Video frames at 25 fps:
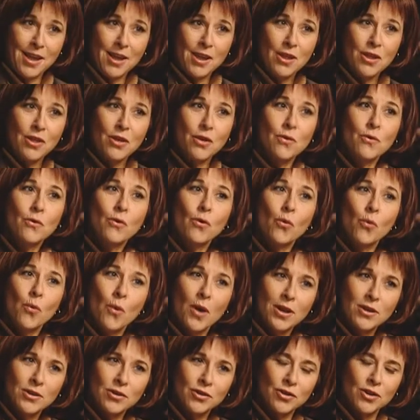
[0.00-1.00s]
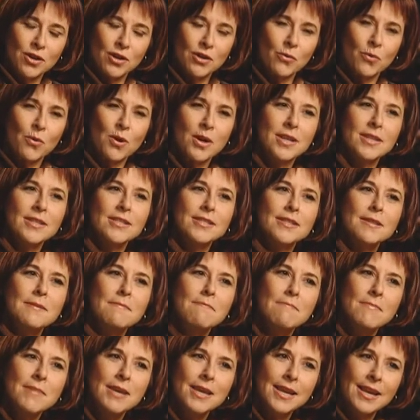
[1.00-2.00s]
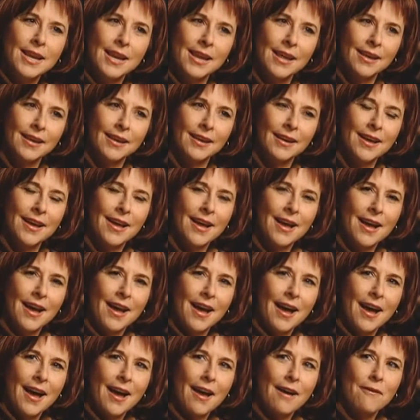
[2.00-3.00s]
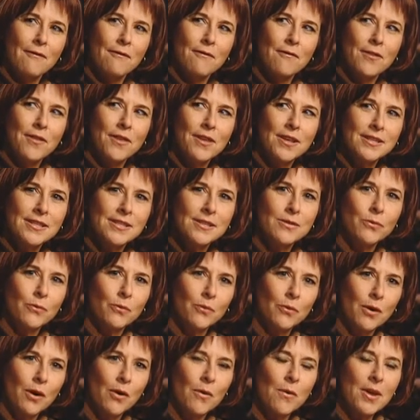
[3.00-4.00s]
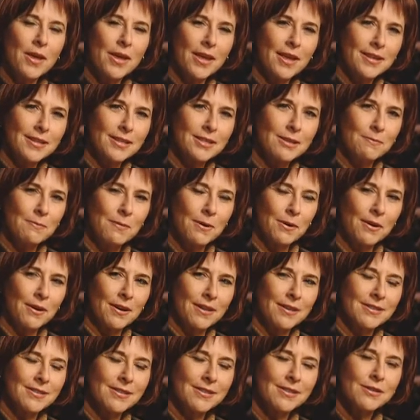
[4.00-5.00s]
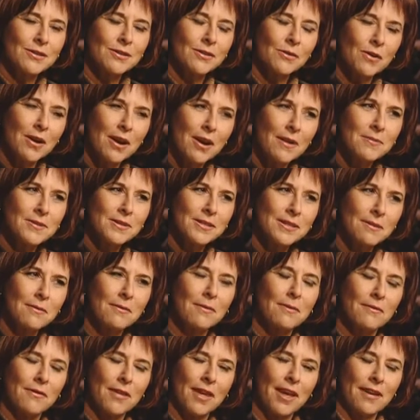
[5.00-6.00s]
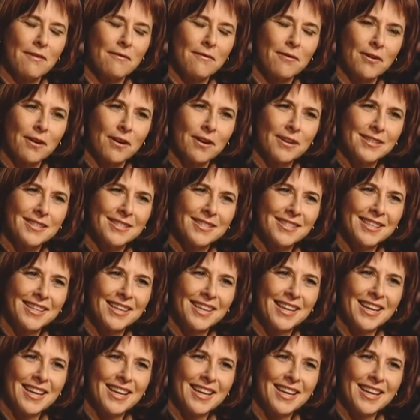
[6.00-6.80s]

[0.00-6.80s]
You questioned what is the meaning of this rowing experience. Describe some of that for yeah. us.